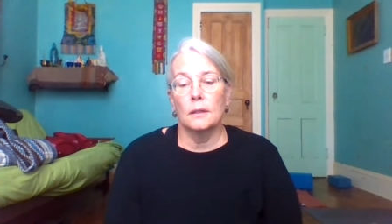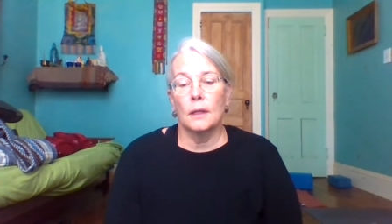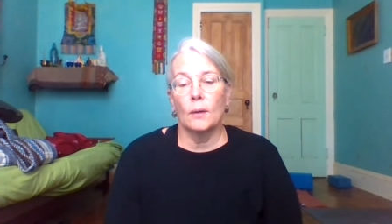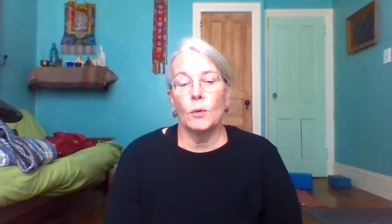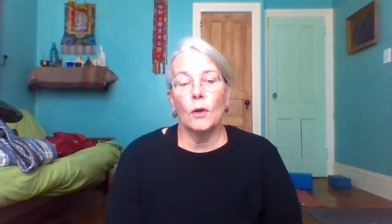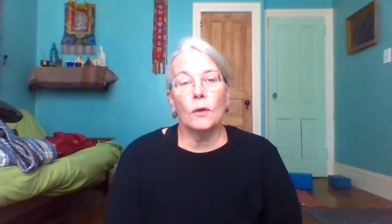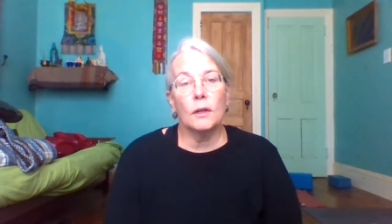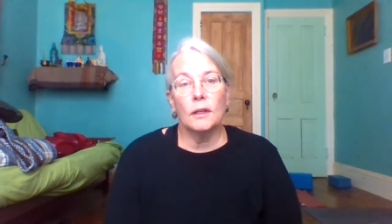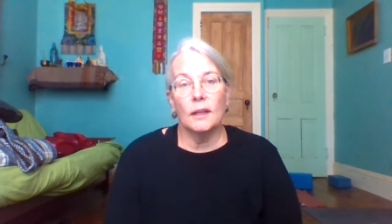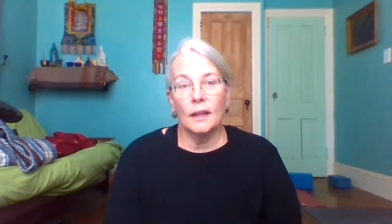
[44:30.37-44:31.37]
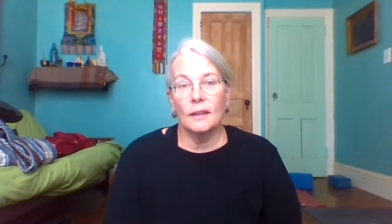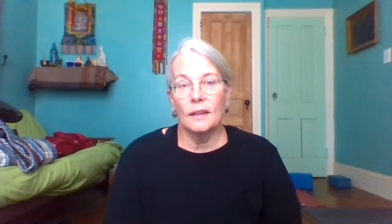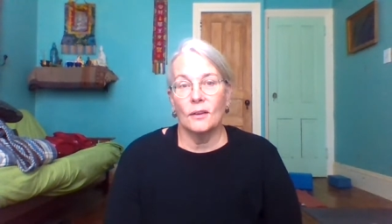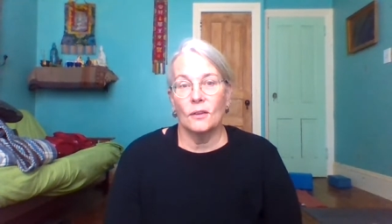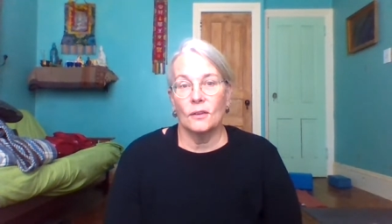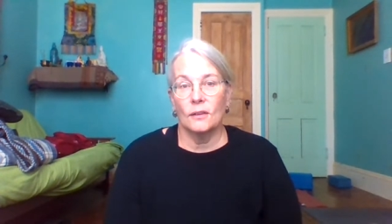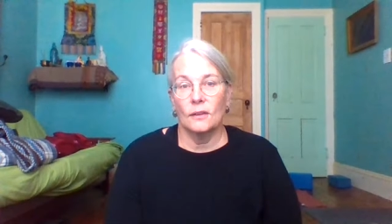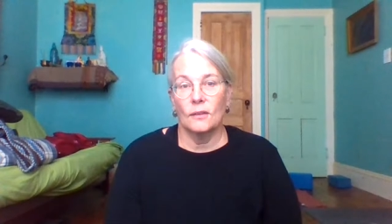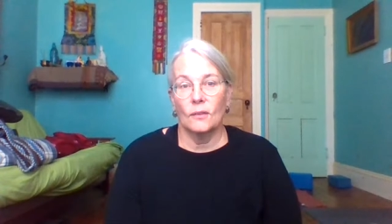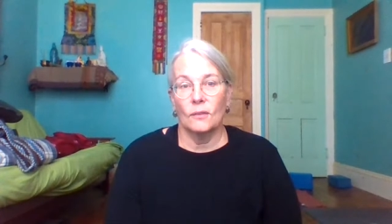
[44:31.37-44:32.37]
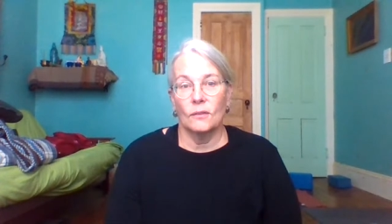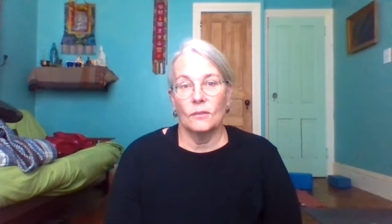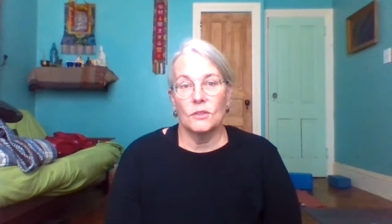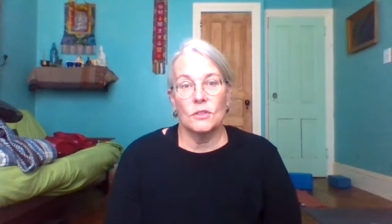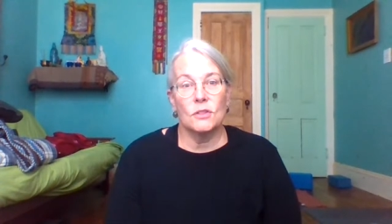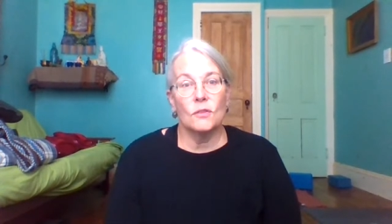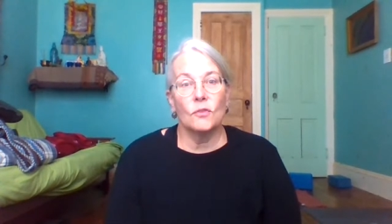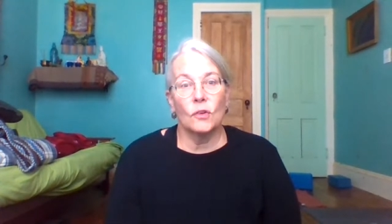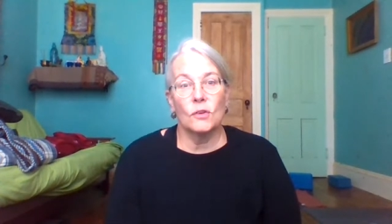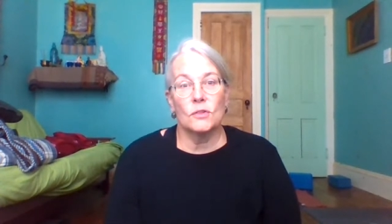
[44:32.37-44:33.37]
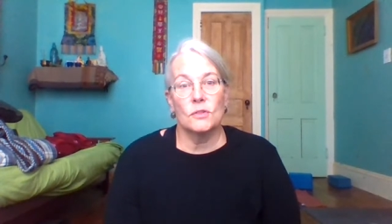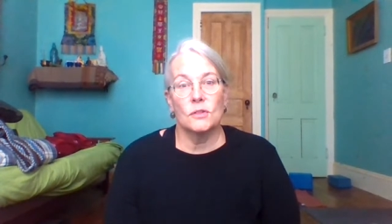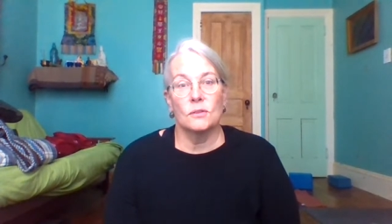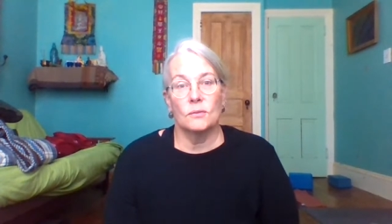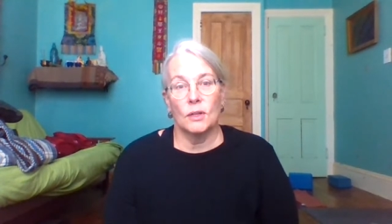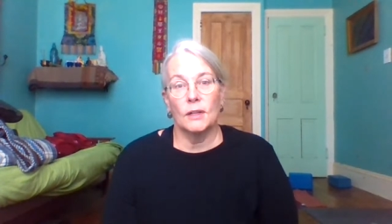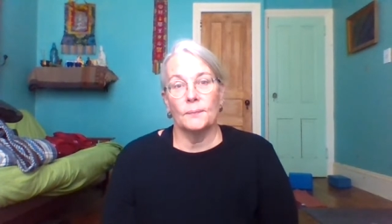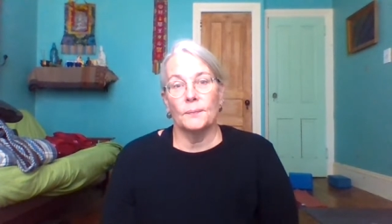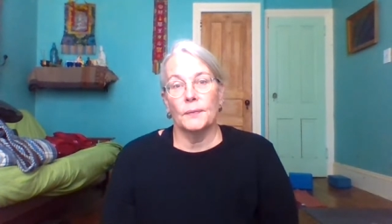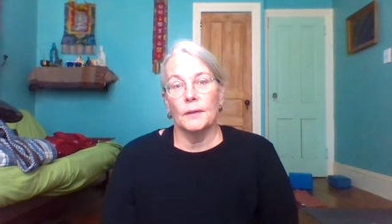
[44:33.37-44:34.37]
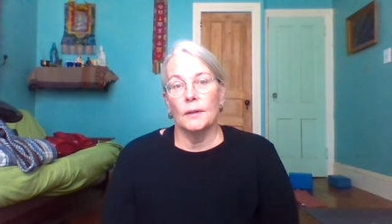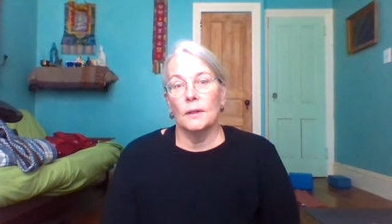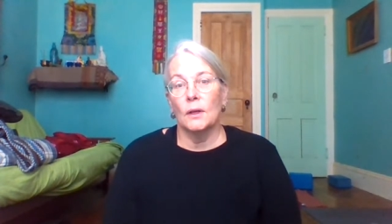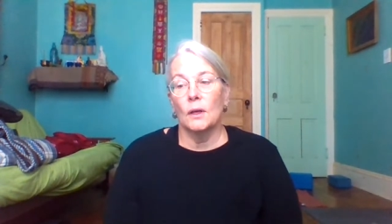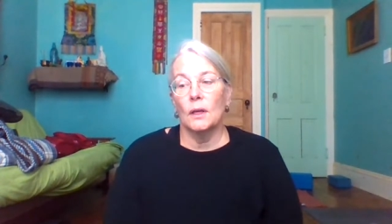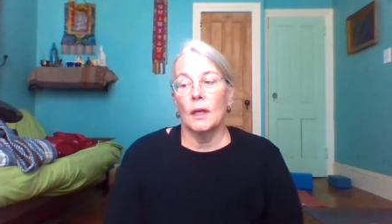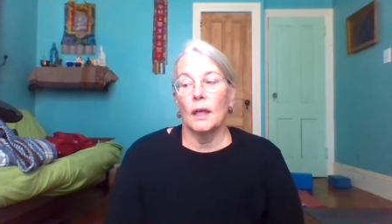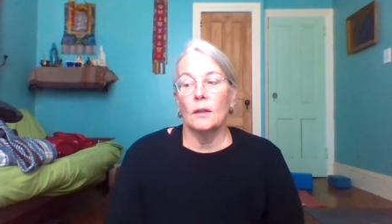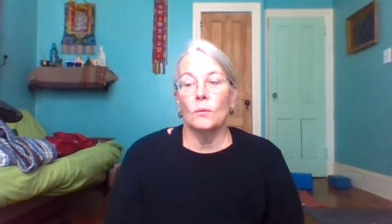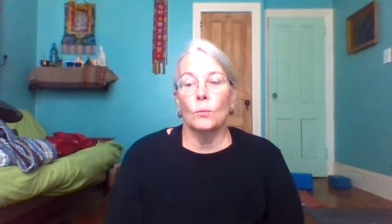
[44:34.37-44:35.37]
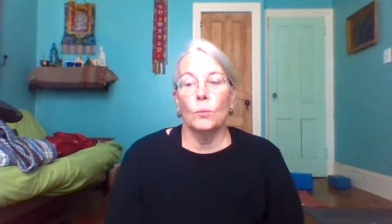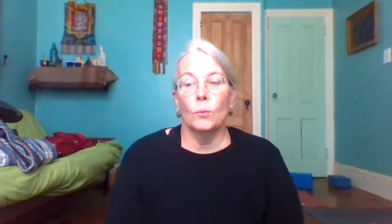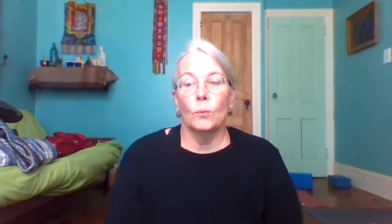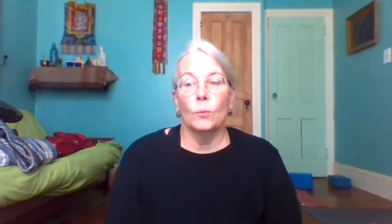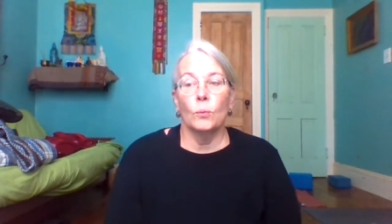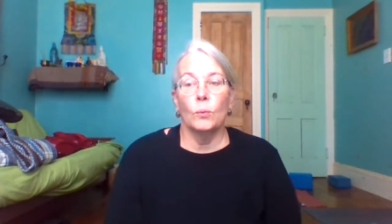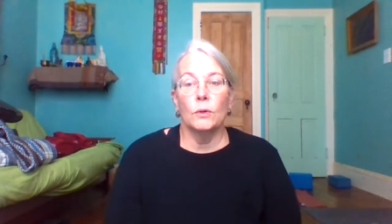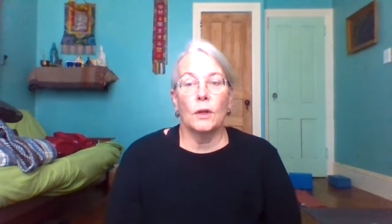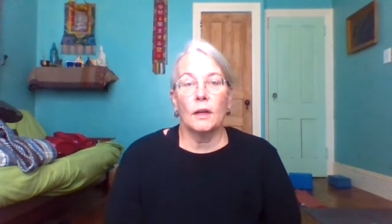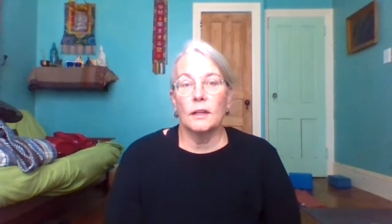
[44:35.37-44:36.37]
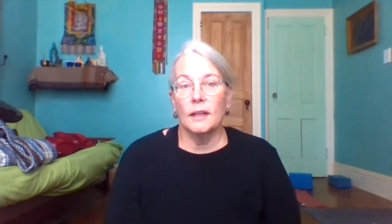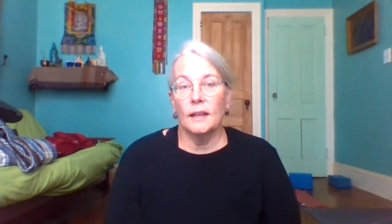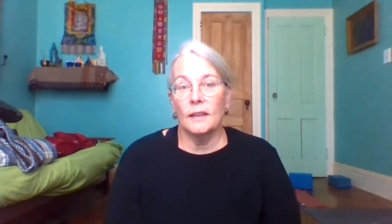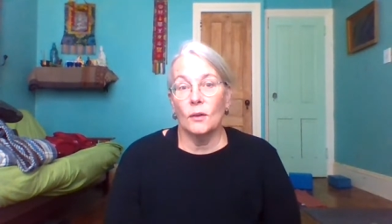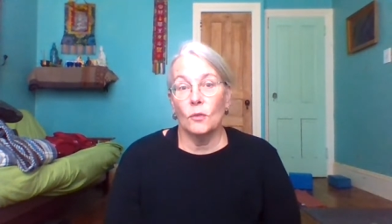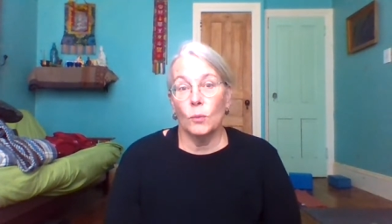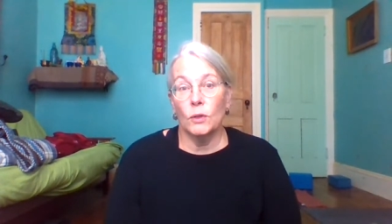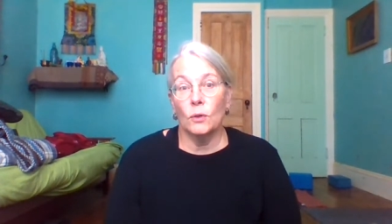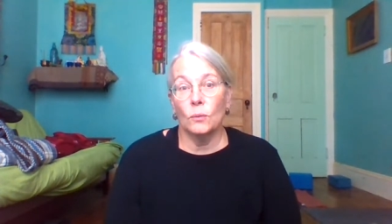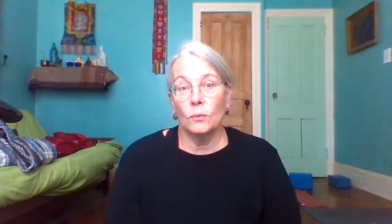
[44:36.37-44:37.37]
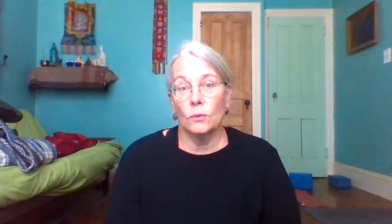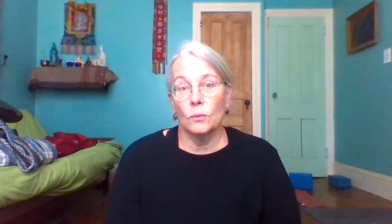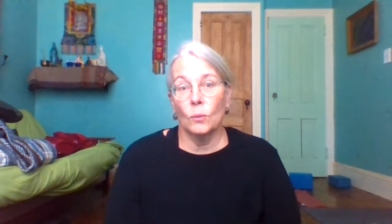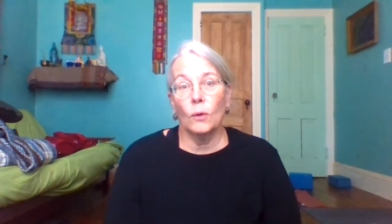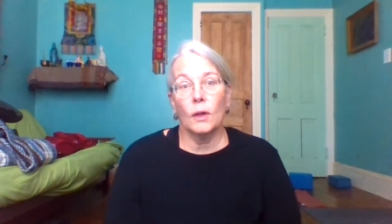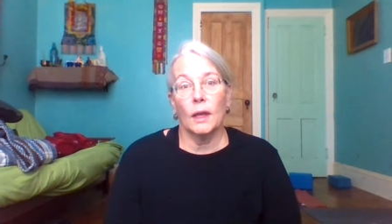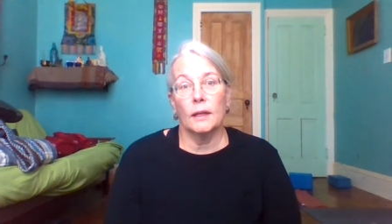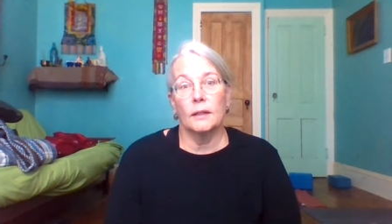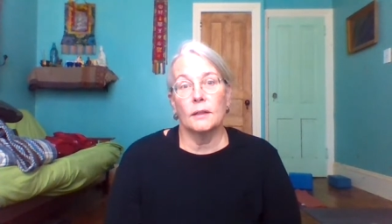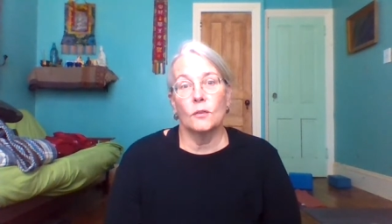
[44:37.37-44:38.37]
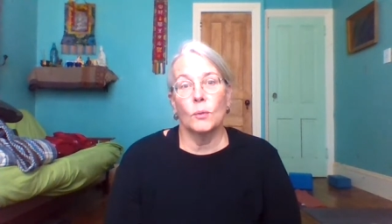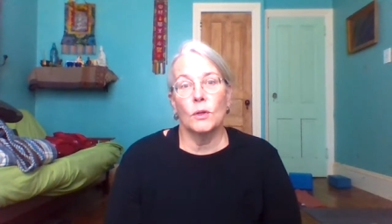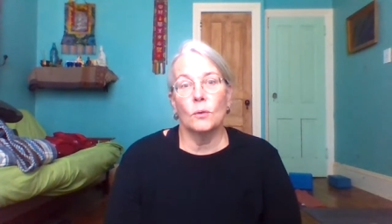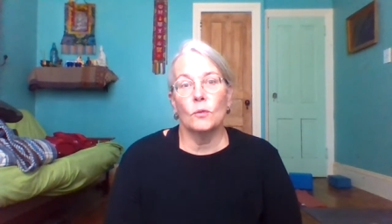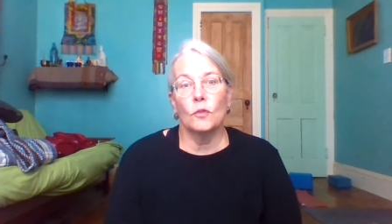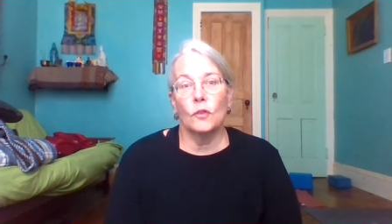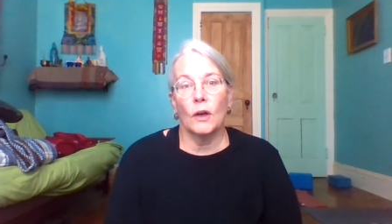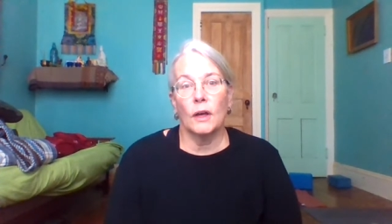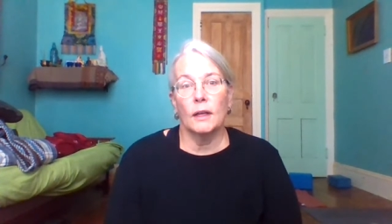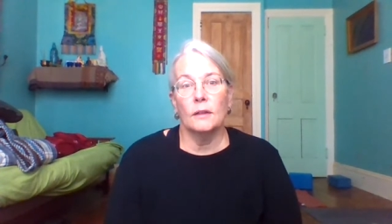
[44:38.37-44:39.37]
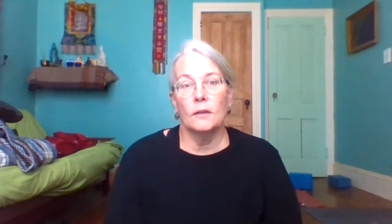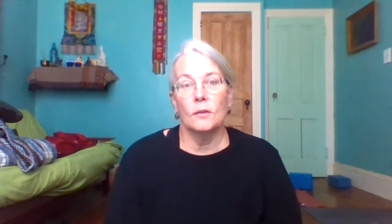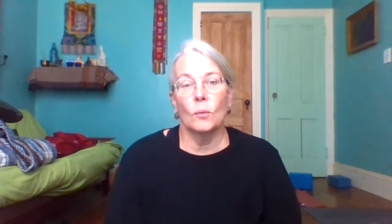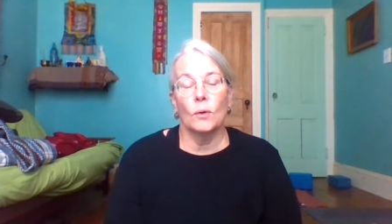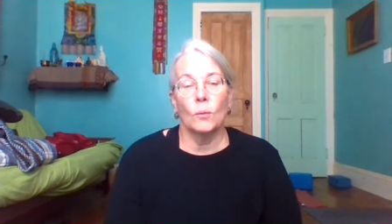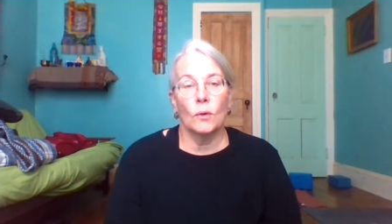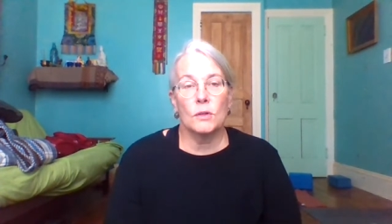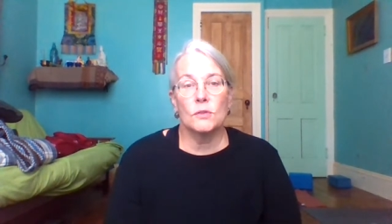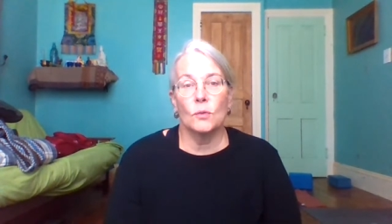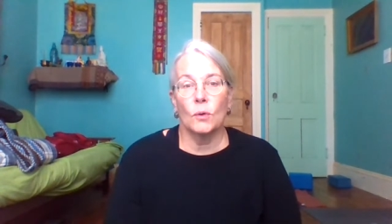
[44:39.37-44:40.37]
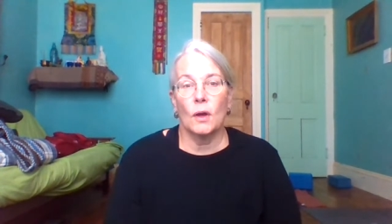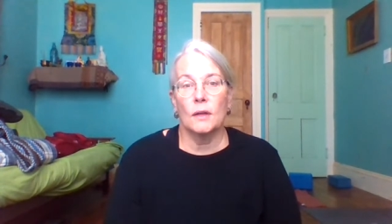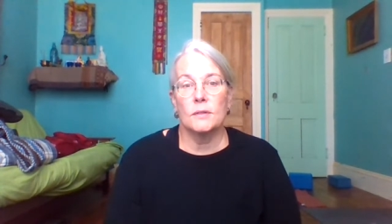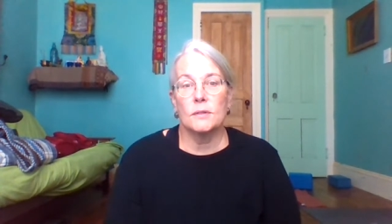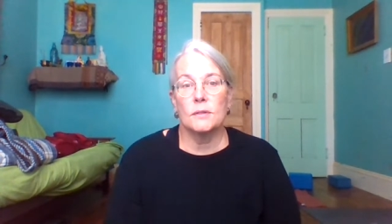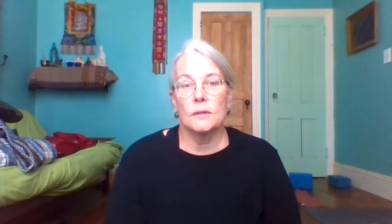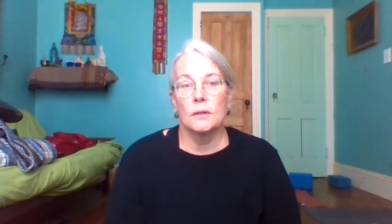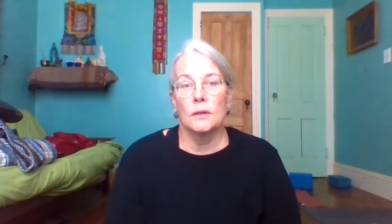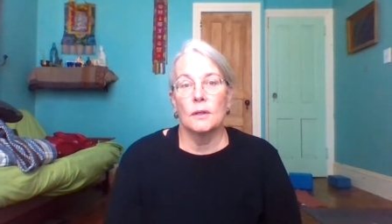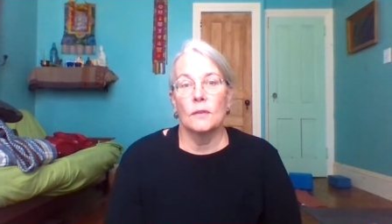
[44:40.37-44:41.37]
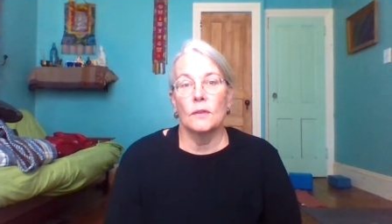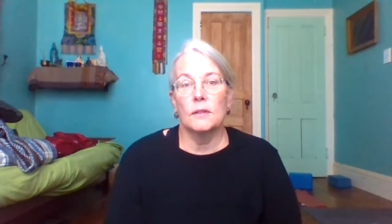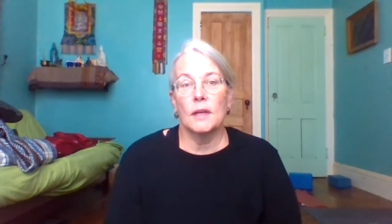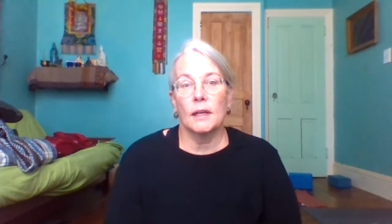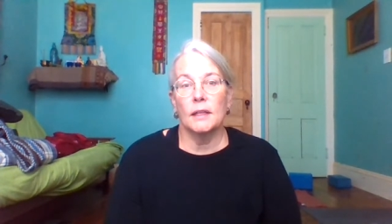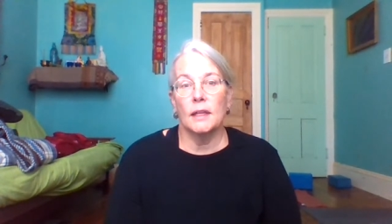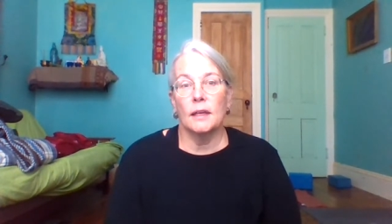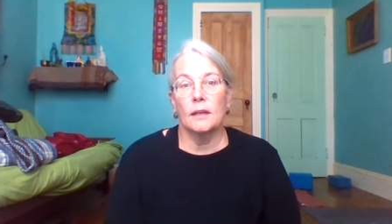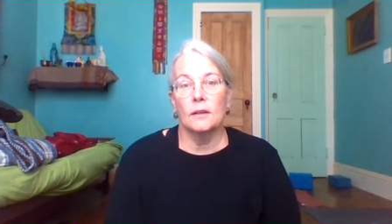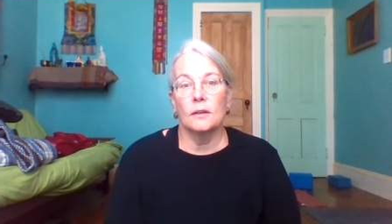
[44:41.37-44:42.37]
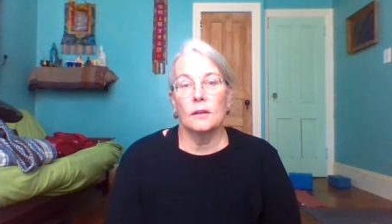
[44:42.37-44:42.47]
And we aren't going to get there just at first, right? And we're not going to get there if we don't work at it, if we don't find what works for us, the technique